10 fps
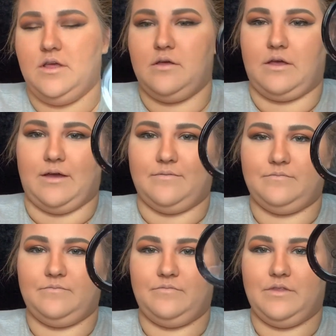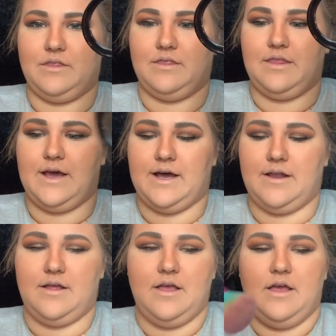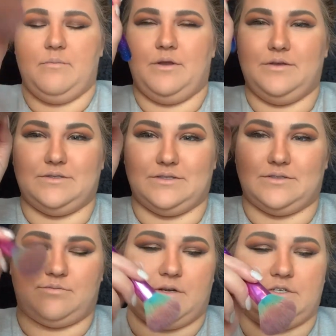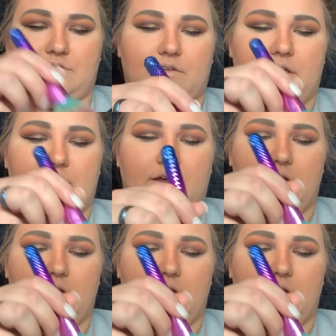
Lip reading: Okay, that, I use this brush for that.